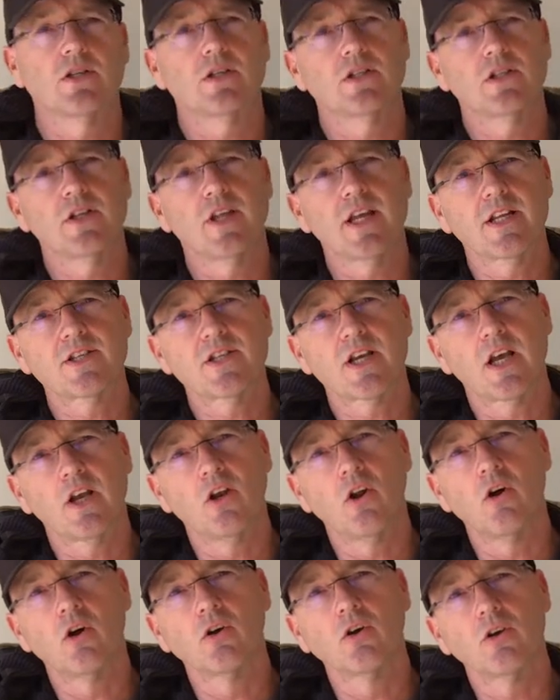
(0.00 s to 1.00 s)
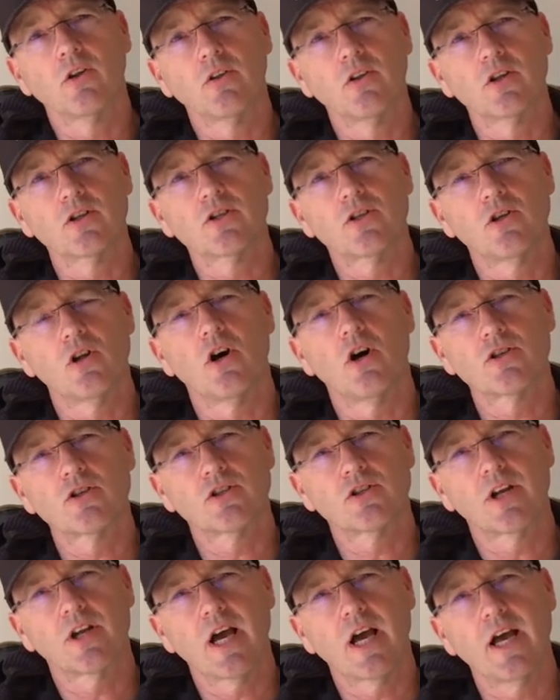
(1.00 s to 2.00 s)
So that's how long this
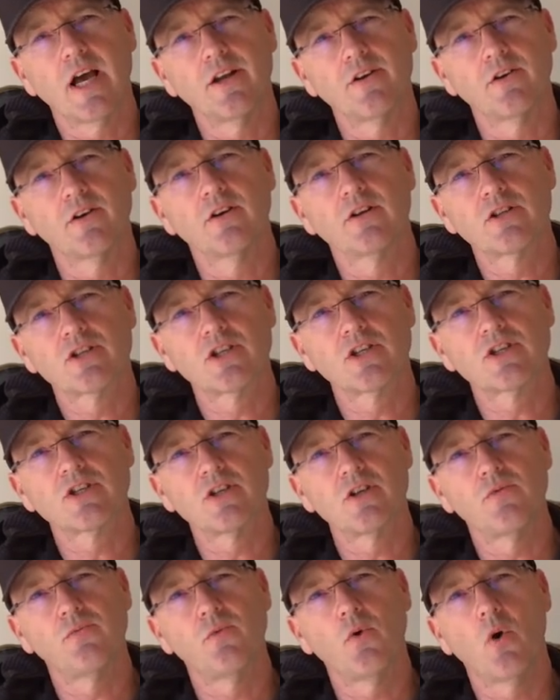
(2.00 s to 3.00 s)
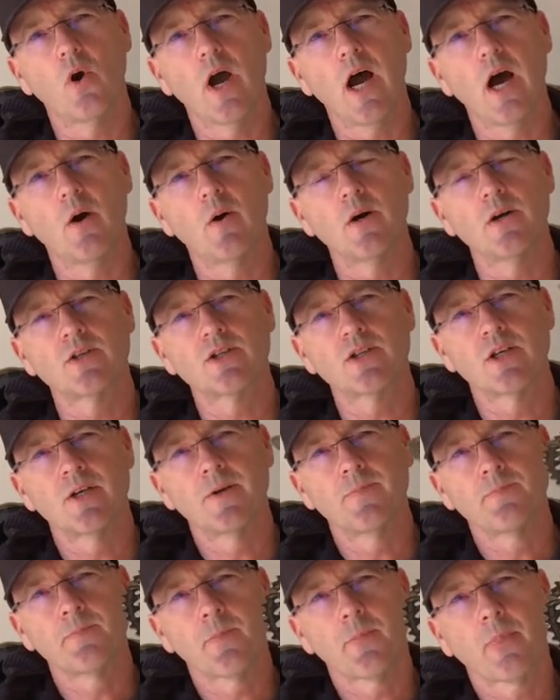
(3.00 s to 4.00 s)
lasted, 164 hours,
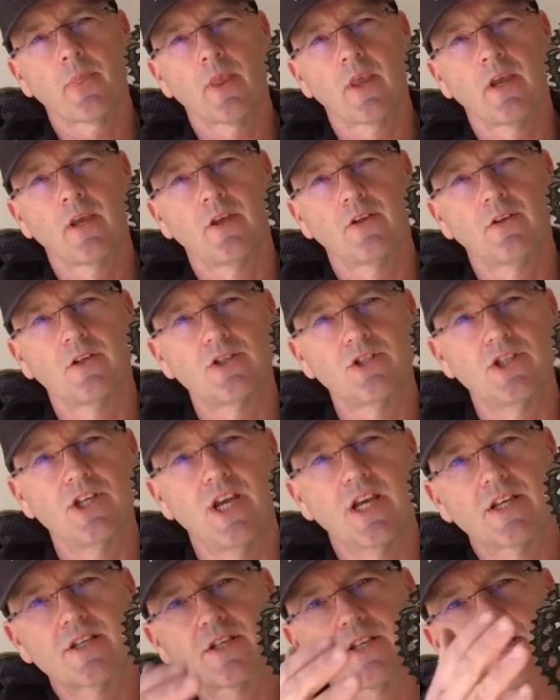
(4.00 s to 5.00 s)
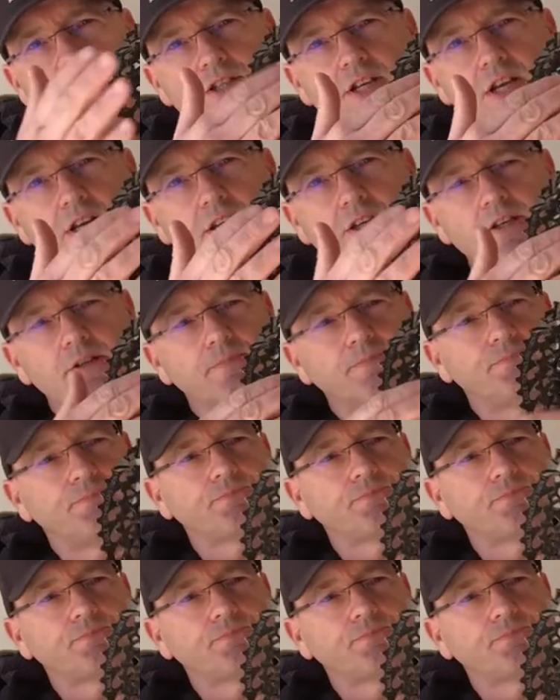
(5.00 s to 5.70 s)
the GX cassette.